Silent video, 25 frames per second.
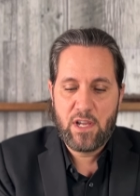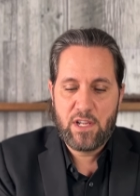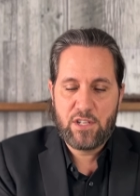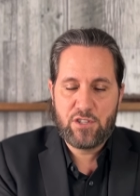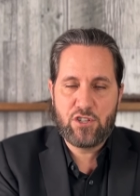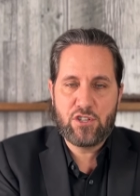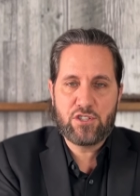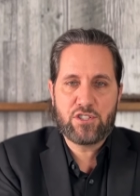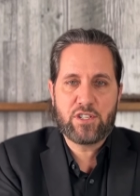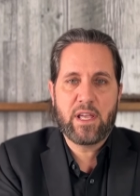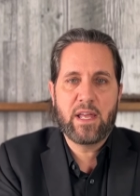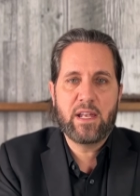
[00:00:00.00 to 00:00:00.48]

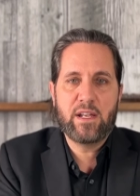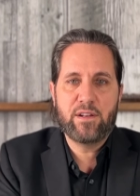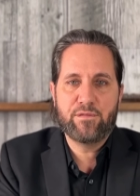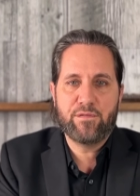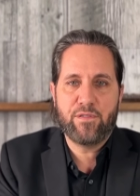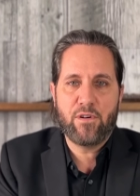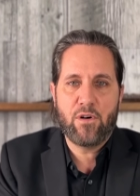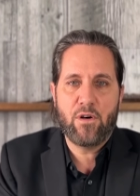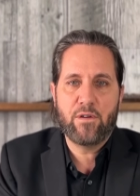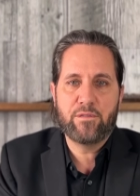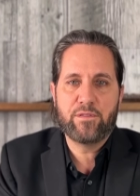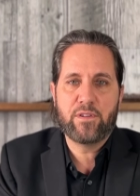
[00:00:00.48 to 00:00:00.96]
Just get
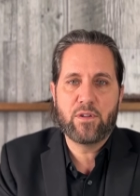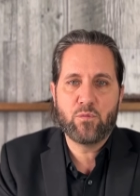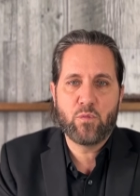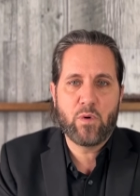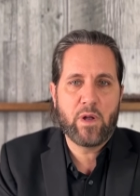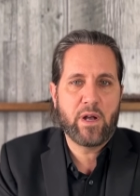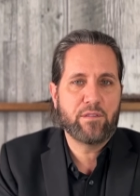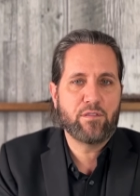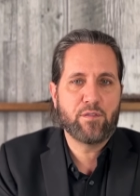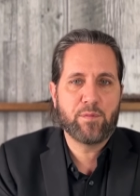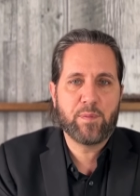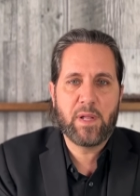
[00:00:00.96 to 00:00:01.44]
involved in
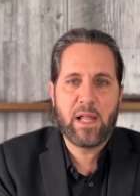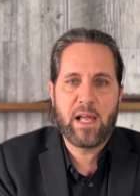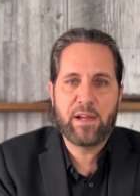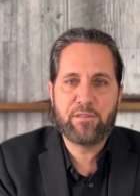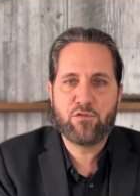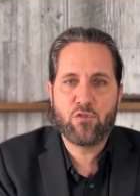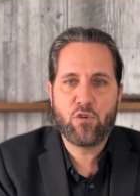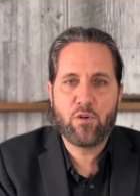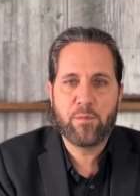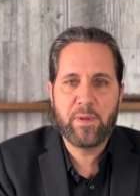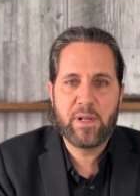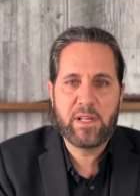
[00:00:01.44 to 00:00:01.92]
whatever
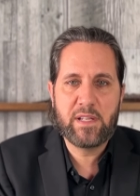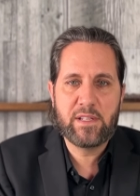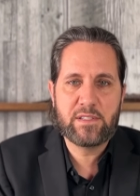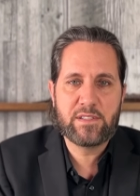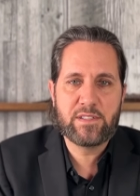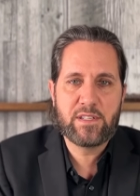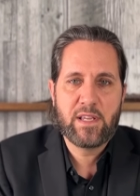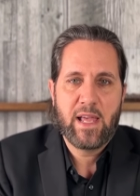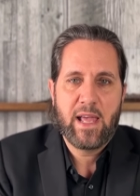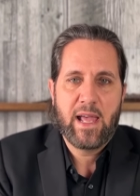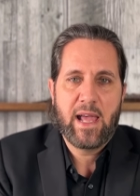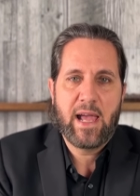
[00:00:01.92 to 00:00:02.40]
platform
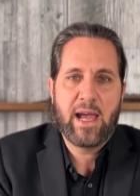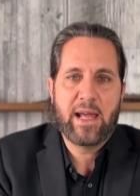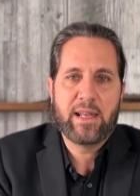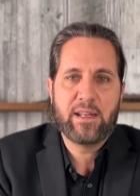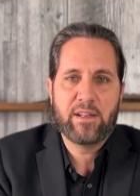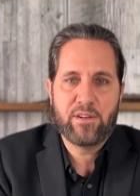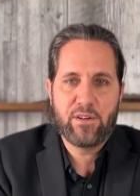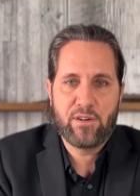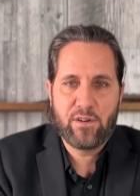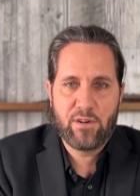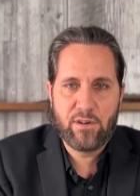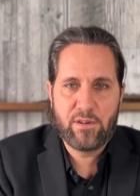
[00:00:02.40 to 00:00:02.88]
is at
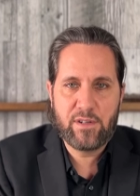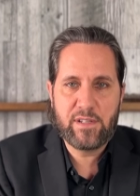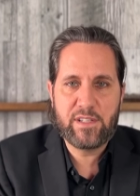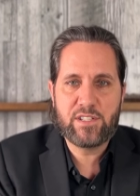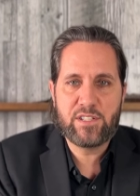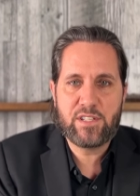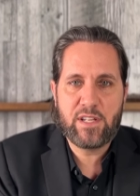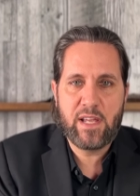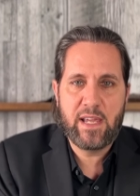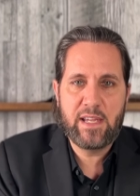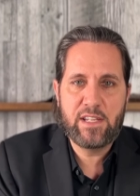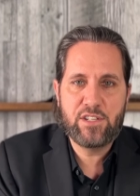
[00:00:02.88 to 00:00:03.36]
an early
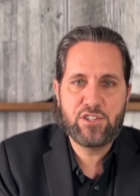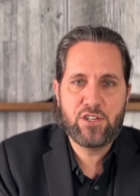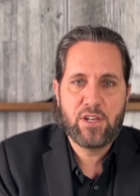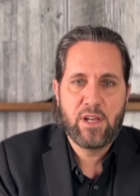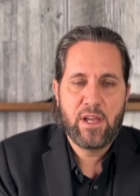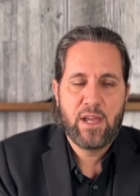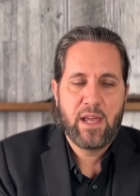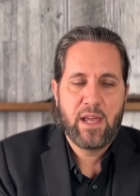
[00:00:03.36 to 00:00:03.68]
stage